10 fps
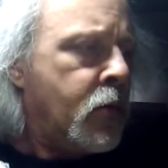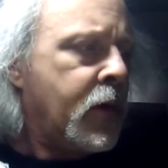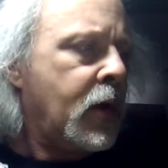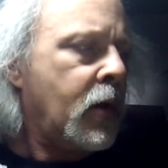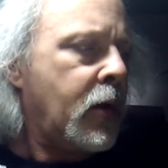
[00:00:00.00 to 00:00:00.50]

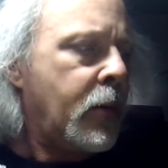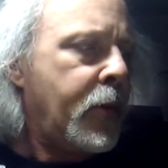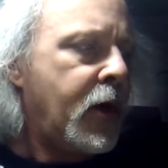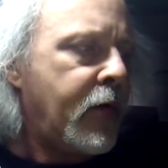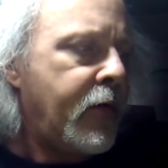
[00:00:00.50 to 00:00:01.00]
Get a little
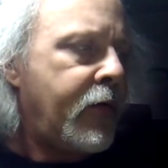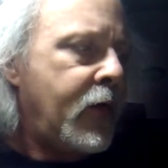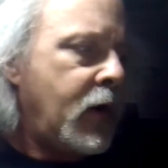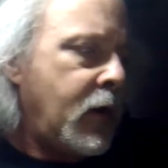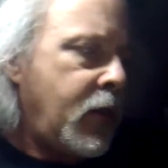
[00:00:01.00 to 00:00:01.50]
bit of
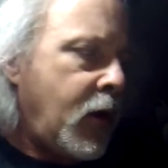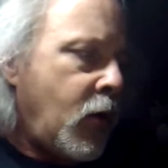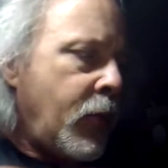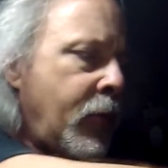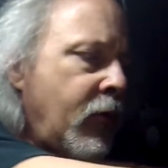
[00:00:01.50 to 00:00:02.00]
the
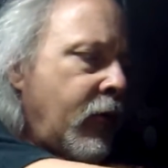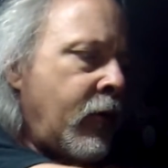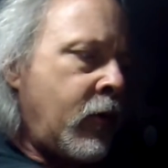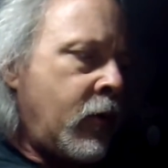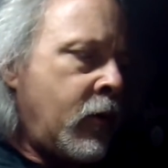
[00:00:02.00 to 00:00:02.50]
opal
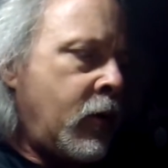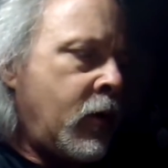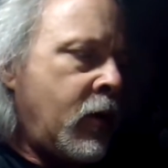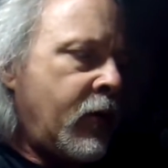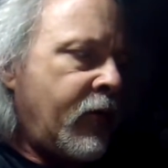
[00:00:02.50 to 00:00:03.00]

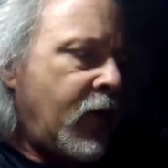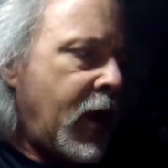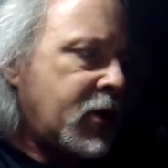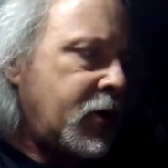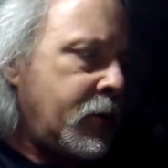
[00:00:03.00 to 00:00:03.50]

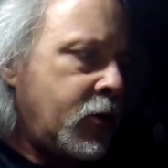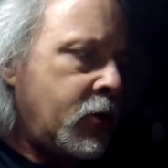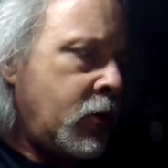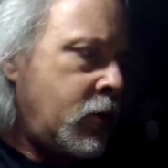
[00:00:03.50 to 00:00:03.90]
flashabou.